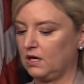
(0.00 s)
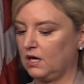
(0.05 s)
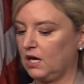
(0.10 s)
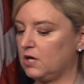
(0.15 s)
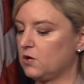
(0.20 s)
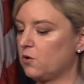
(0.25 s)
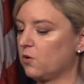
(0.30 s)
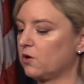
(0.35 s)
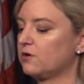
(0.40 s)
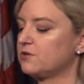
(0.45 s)

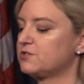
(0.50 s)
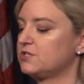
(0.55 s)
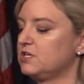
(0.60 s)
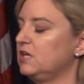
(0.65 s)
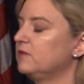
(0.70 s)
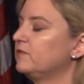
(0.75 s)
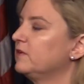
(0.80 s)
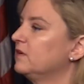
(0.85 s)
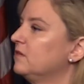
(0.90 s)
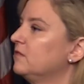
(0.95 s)
In order to
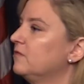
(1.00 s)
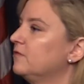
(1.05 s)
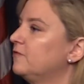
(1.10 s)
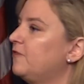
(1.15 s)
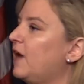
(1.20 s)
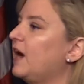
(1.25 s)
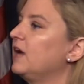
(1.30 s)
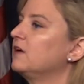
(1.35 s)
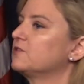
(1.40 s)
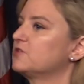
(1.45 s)
even
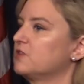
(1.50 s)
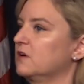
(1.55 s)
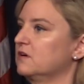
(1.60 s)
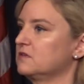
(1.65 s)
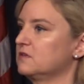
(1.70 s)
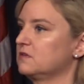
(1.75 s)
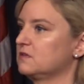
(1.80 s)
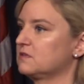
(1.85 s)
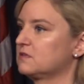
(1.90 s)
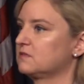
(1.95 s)
file
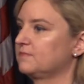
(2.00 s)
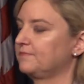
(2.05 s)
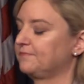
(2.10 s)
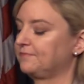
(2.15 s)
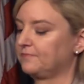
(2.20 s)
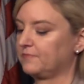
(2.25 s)
charges,